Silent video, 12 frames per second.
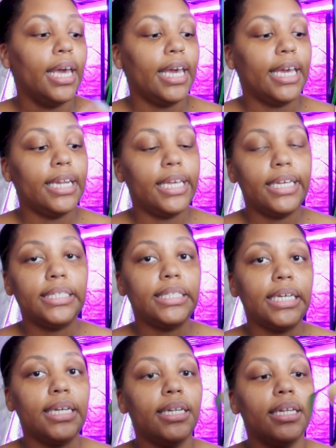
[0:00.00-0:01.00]
It is
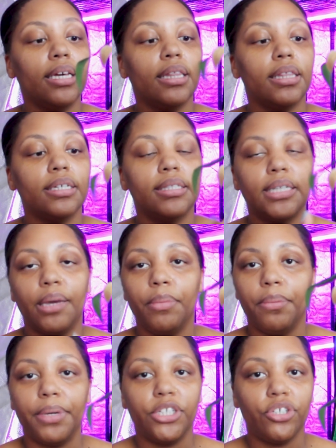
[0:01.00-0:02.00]
in the same
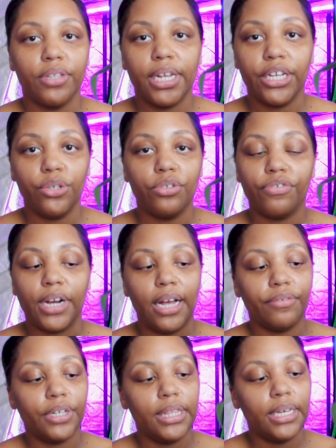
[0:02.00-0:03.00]
mixture that I use for
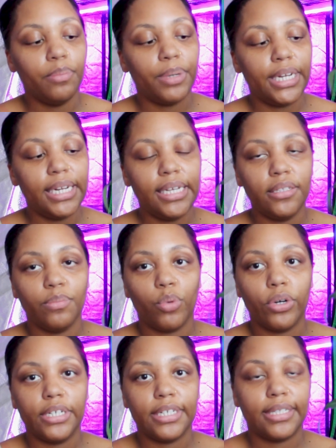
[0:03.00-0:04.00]
everything, but it is
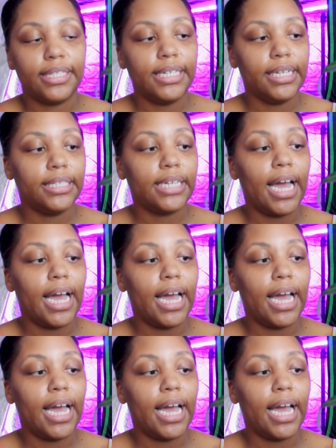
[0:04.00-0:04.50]
more distinct.